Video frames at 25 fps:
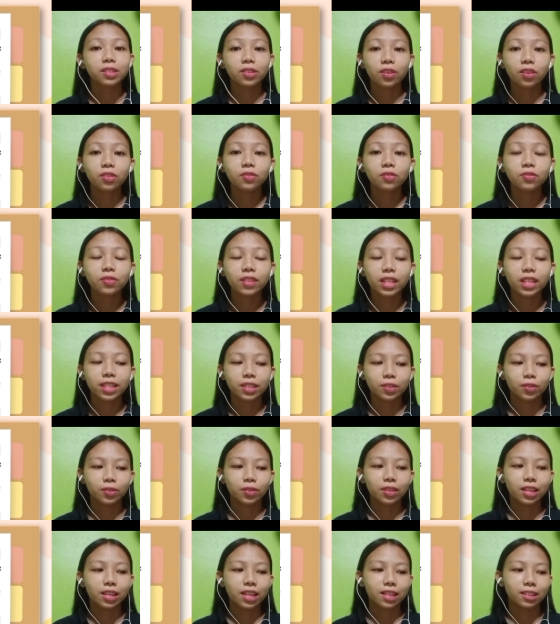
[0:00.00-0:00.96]
of the
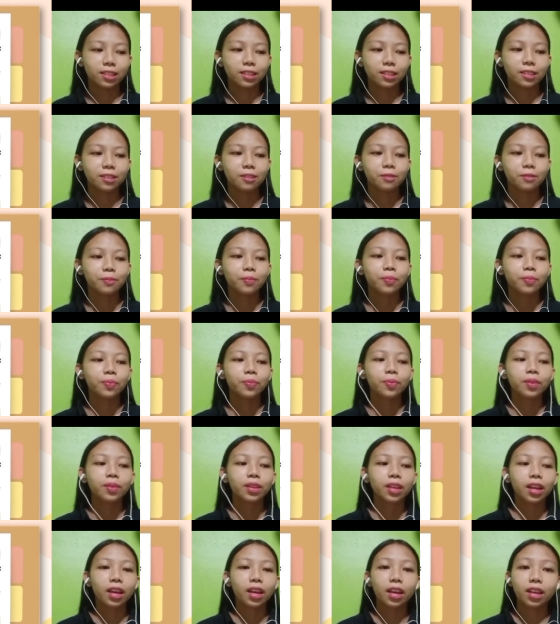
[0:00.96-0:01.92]
students.
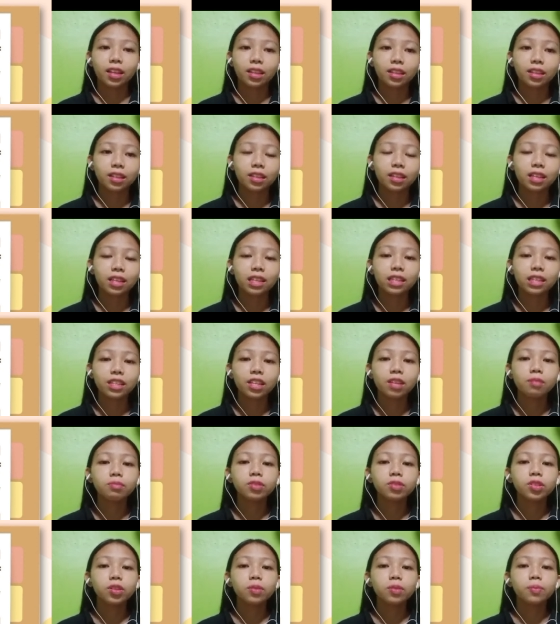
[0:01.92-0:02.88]
And in
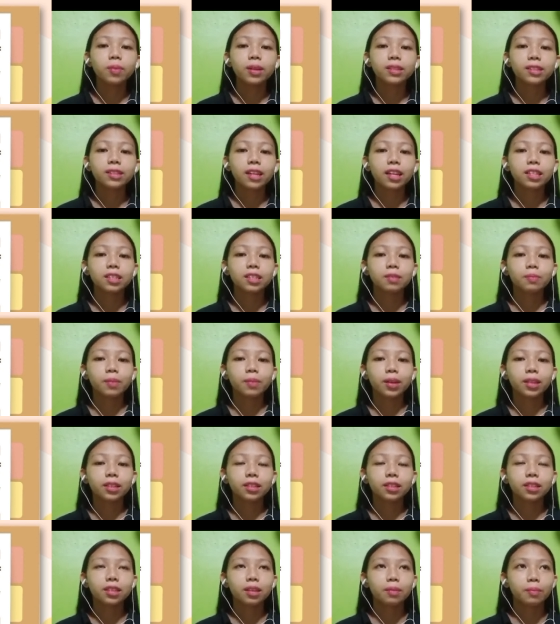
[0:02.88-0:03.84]
terms of
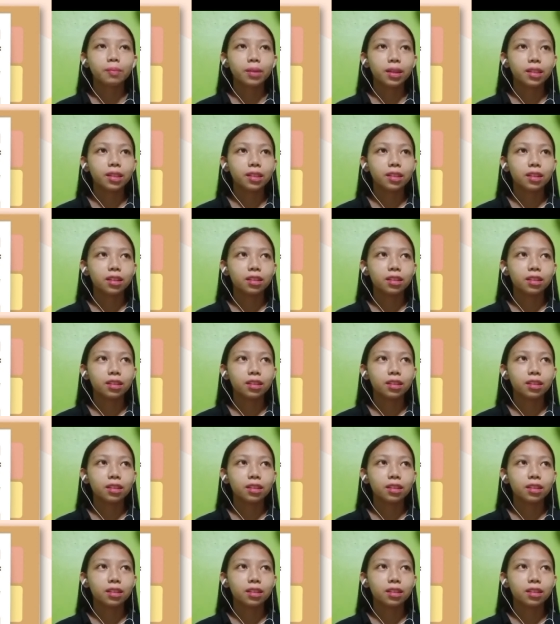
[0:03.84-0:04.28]
assessment naman,